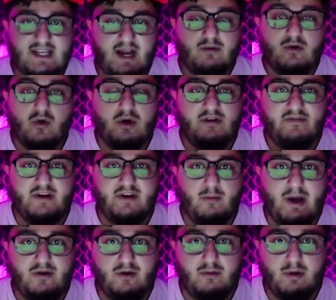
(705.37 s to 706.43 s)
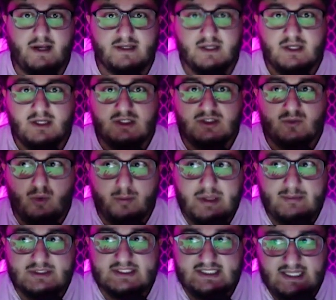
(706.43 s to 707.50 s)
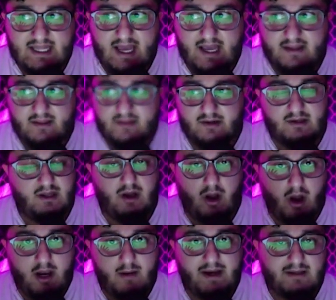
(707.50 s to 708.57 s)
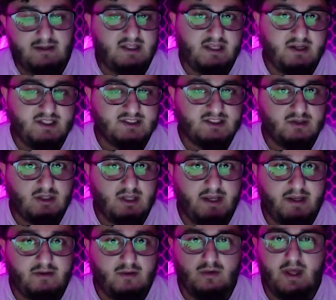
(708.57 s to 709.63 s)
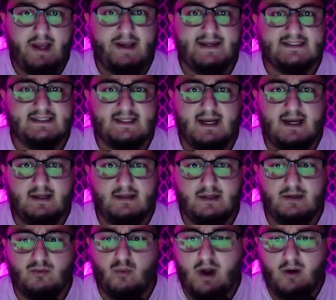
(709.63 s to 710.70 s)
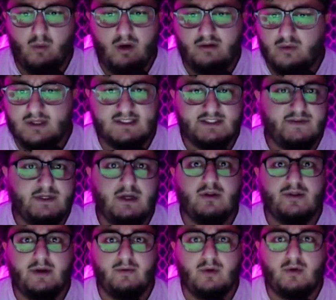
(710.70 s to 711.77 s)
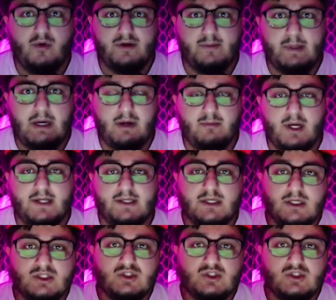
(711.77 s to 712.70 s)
I recorded a video about your brand. When people see that, they're automatically curious and they're like, who the heck is this guy, and what is this video that they recorded about my brand?